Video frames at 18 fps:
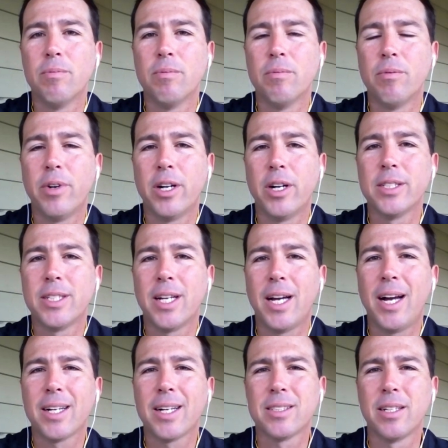very
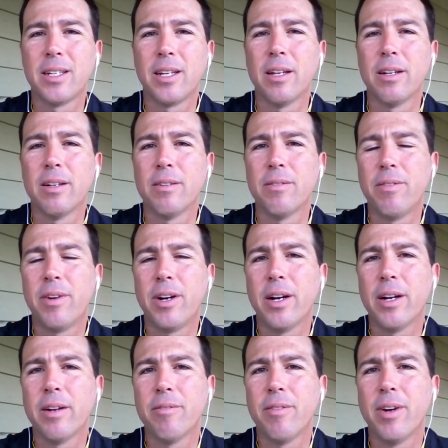taxing and
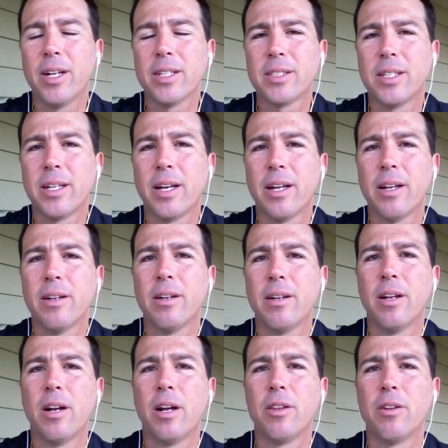very investing
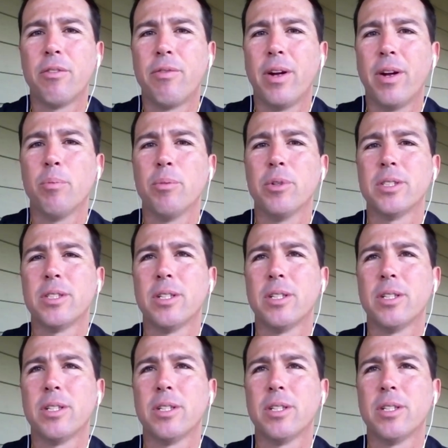in other families.